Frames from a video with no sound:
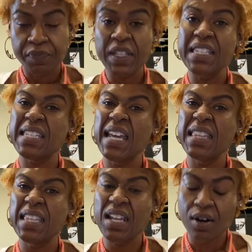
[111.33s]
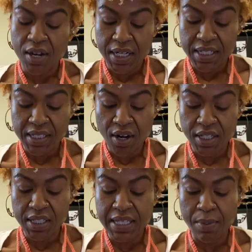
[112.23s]
saying that they're going to start
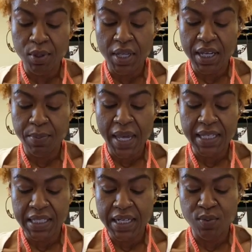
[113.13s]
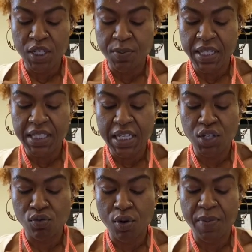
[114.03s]
to double the capacity, which means
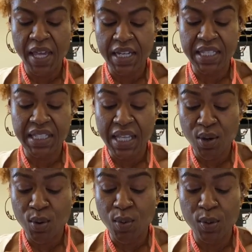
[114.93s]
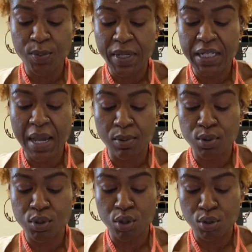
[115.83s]
each room that is single will be double
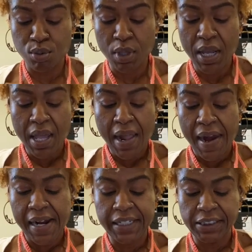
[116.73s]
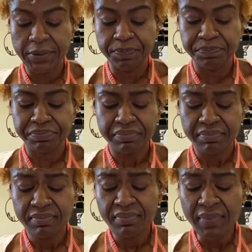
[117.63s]
soon. And
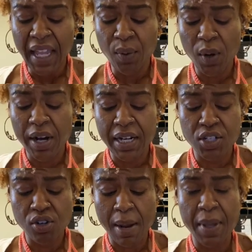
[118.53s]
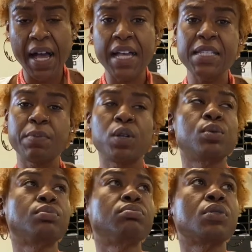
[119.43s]
we're in a trauma hospital,
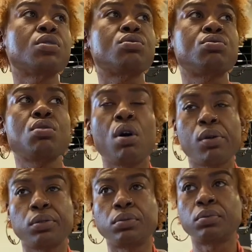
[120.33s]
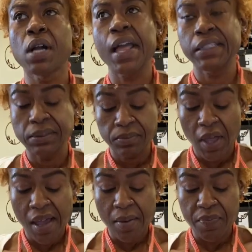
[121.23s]
so
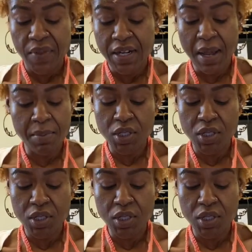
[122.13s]
the numbers